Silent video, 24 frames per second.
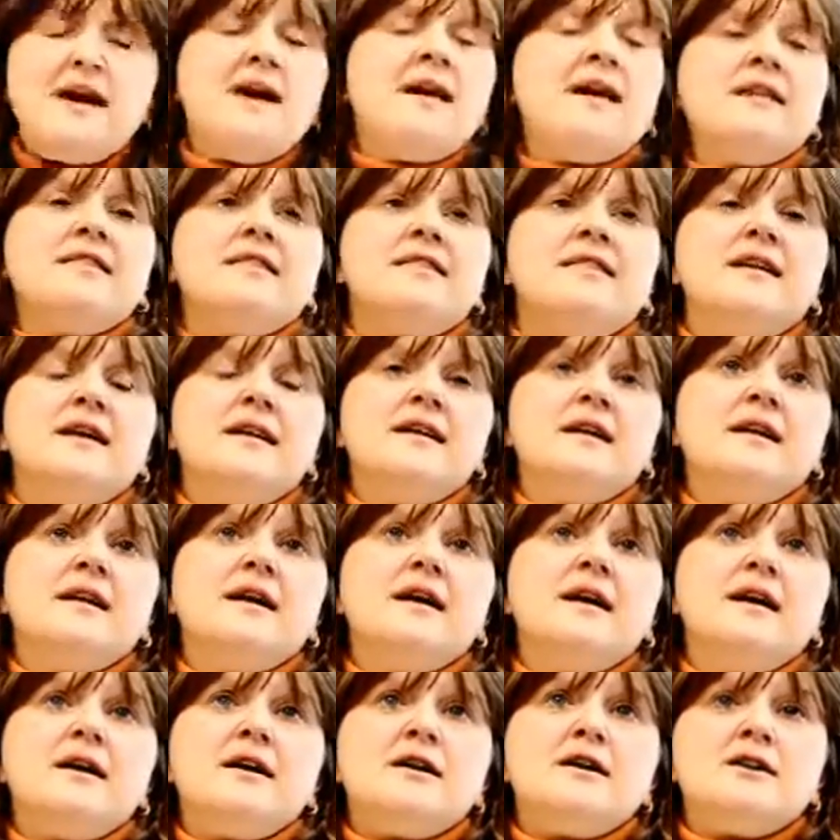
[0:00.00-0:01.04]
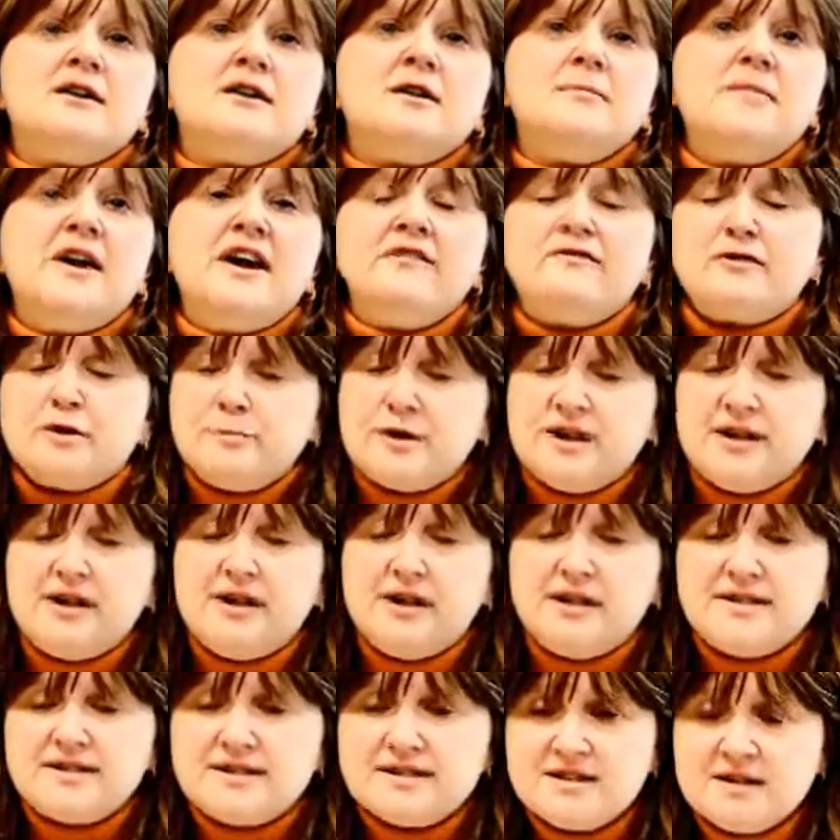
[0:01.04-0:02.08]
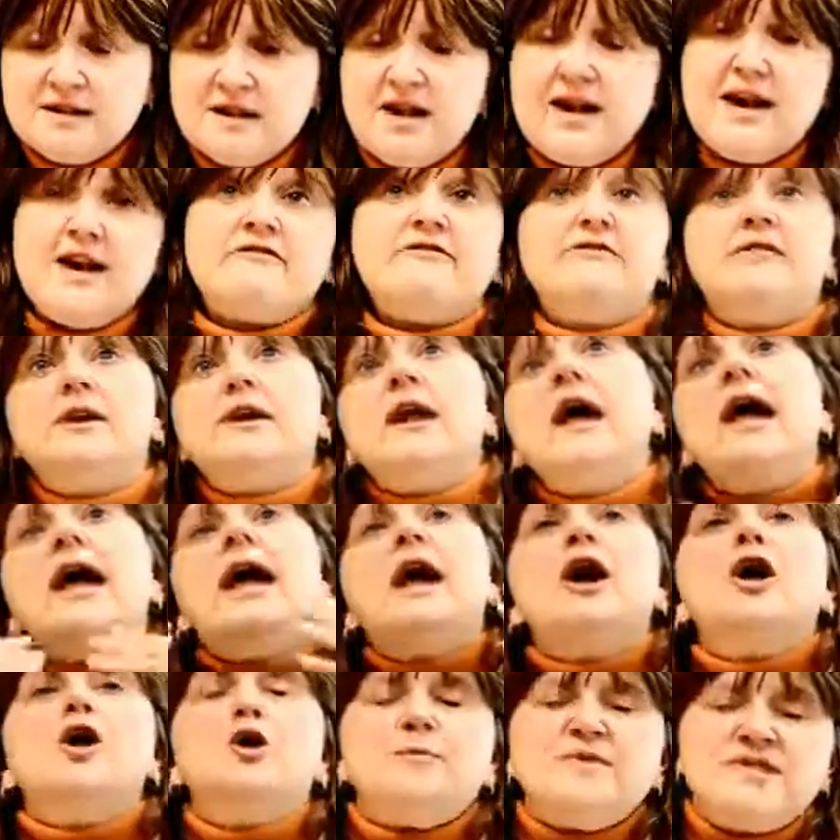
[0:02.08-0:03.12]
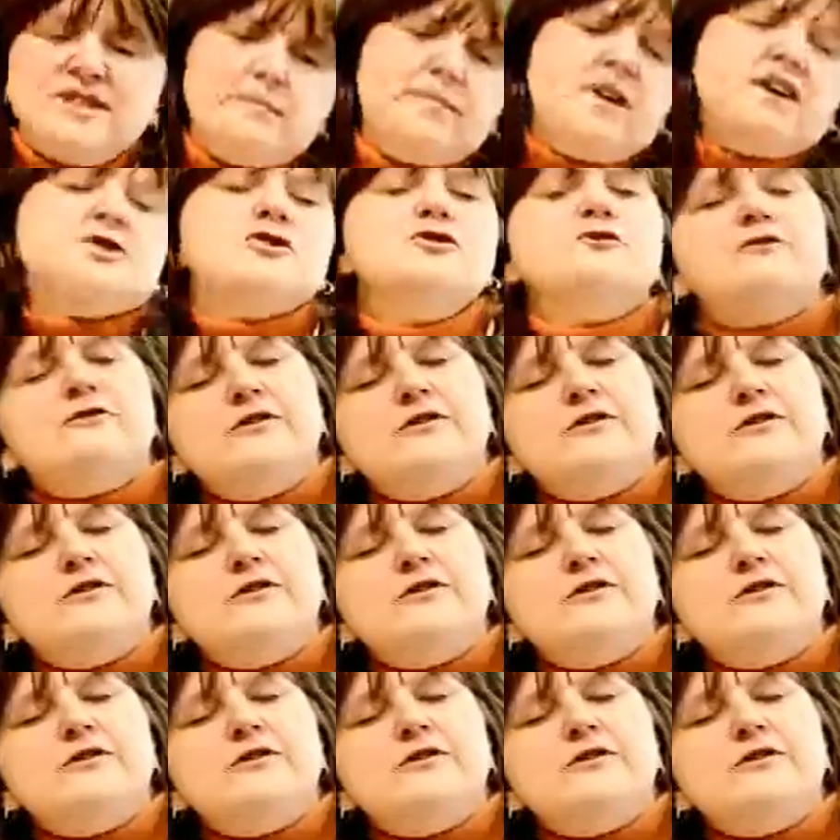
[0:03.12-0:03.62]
I think everybody needs to laugh. It helps. It makes you